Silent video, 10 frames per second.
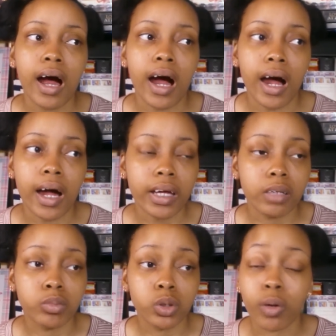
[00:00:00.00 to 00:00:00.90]
I
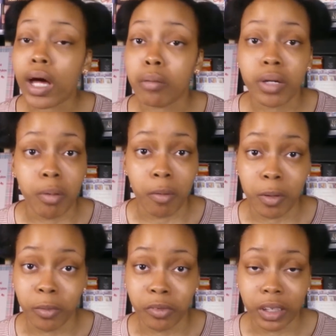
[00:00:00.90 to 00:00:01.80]
am so adamant about
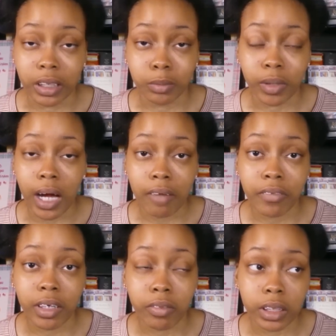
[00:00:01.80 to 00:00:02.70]
people reading this book.
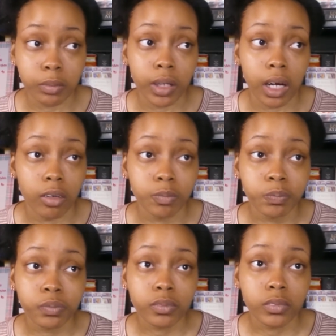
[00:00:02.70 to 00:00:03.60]
I've given this book out
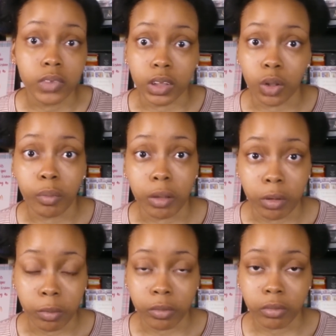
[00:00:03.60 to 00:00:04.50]
to so many
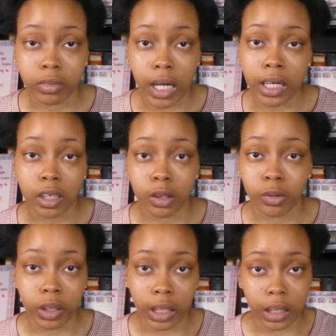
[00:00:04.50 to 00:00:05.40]
people, not
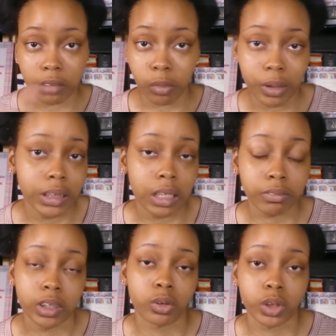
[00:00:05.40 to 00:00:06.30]
including like giveaways that
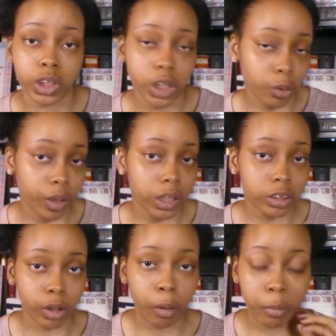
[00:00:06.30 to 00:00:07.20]
I've done on the channel and
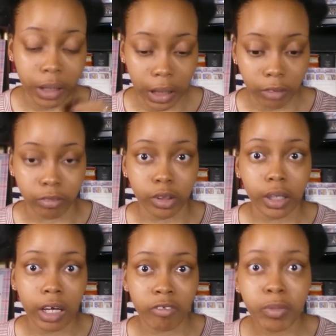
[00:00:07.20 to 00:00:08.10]
Instagram. I mean, like real
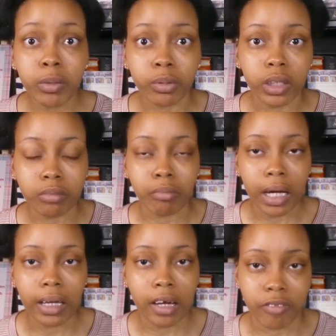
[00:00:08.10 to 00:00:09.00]
life people in my
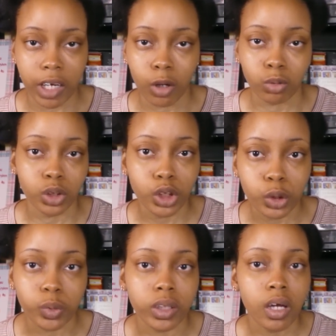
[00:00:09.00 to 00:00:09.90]
life that I go to
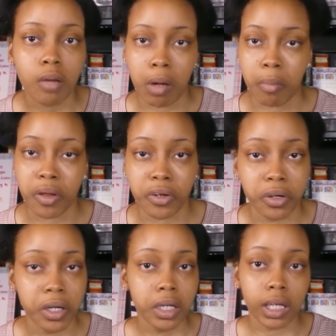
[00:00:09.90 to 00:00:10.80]
church with, my
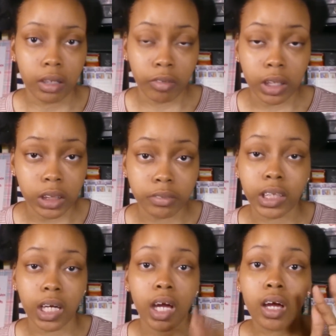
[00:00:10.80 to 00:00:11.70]
mother, like relatives.
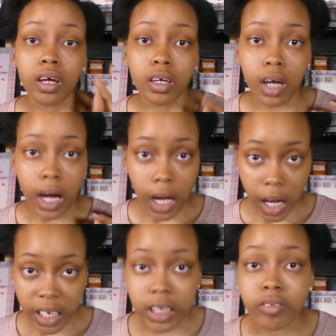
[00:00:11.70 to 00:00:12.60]
Like,
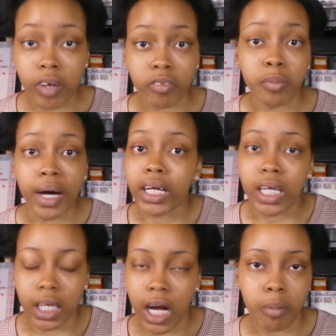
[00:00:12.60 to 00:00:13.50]
I give everybody
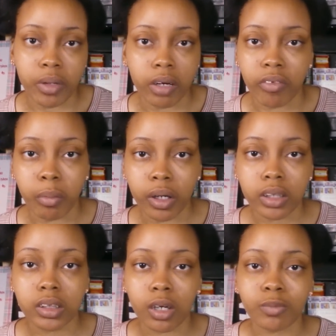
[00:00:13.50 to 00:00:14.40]
a copy of the
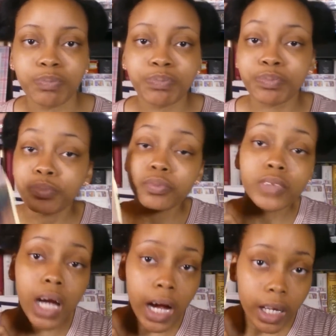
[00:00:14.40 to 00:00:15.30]
book. So,
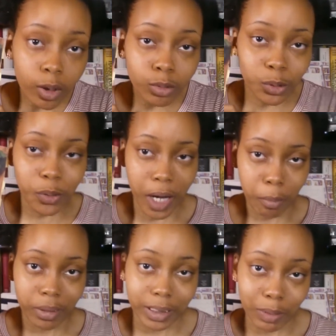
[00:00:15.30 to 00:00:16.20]
I own two
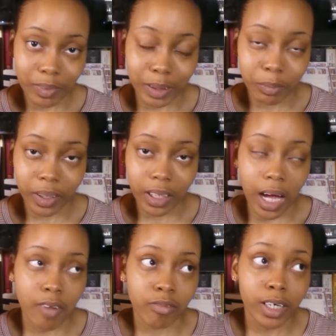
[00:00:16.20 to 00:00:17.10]
copies of this book.
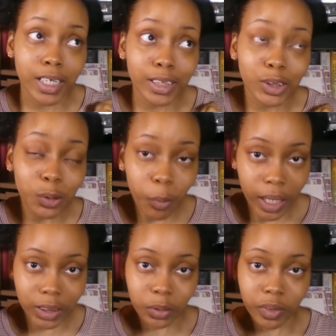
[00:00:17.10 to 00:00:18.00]
I've read it
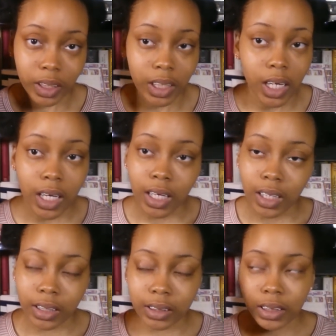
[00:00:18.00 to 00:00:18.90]
twice already.
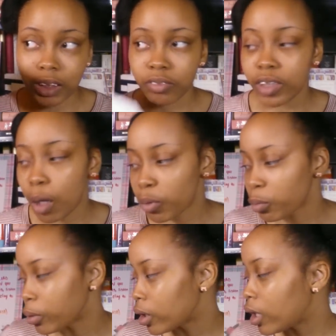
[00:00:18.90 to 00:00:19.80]
It's such a
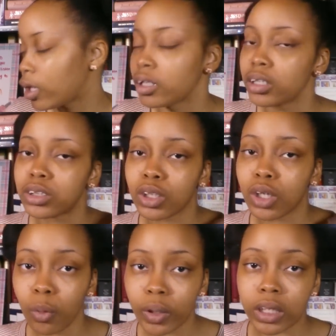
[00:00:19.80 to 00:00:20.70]
phenomenal book. And to
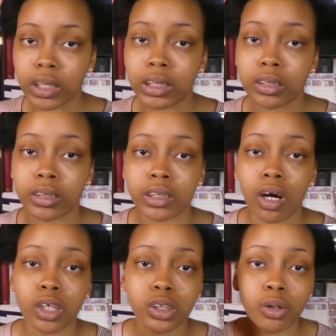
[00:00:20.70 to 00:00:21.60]
go with this, there is
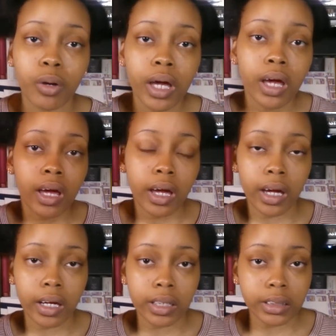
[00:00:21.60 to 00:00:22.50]
also
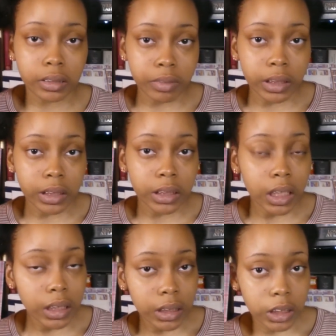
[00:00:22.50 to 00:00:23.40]
a DVD
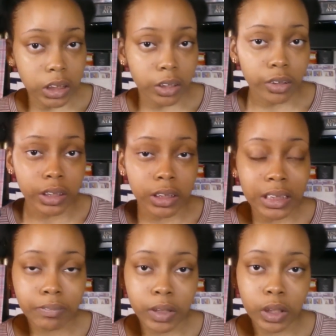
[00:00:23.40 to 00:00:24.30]
study session. There are
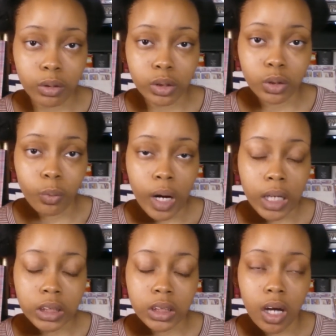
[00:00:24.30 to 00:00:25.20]
six videos to
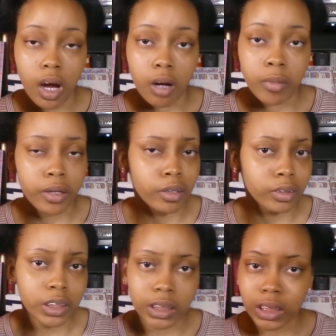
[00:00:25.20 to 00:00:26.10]
watch, um, and they're
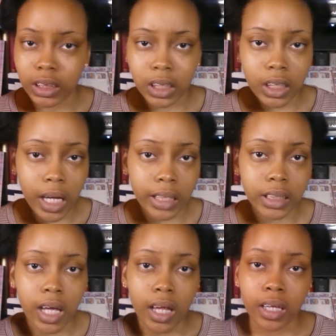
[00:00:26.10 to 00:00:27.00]
just as good
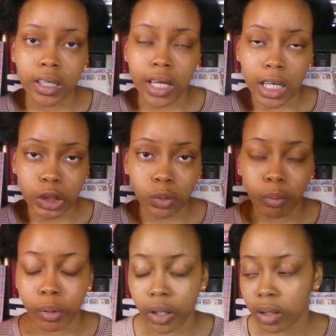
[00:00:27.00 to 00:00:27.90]
as the actual
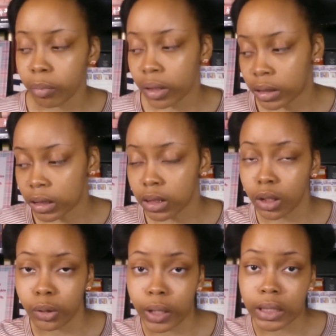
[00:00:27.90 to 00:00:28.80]
book. The book does
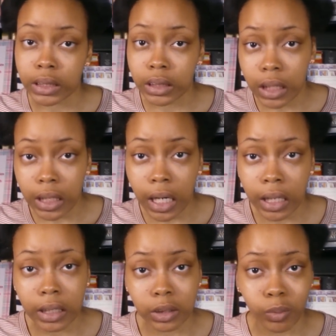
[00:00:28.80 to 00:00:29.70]
include a study
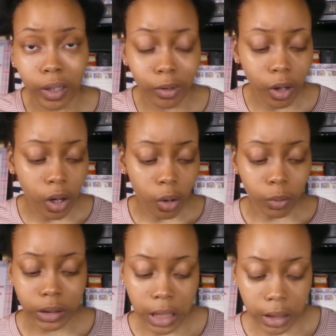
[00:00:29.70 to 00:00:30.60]
guide as well,
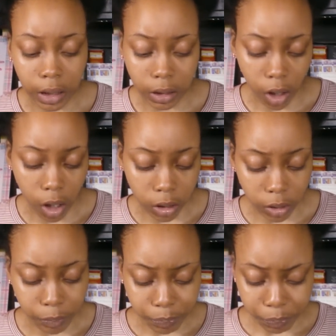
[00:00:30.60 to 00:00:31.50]
which I think is
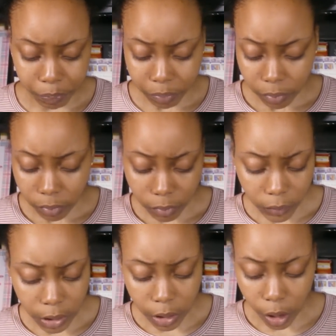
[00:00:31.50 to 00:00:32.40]
awesome.
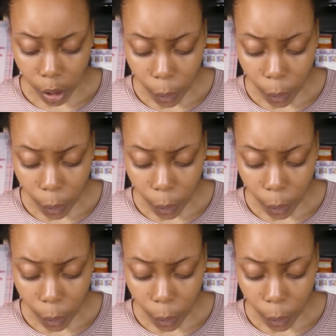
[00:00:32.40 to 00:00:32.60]
There are